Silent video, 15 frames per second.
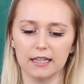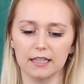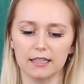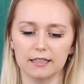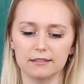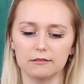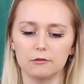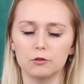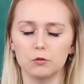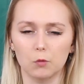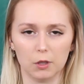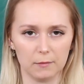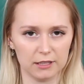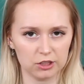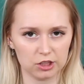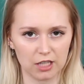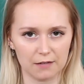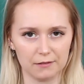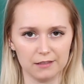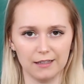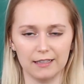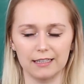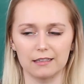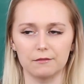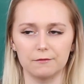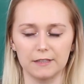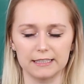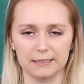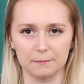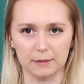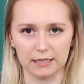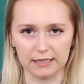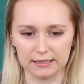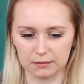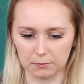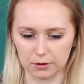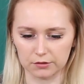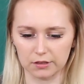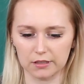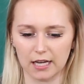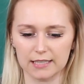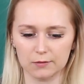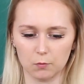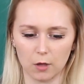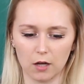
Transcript: And you wanna make sure everything in phase B is melted as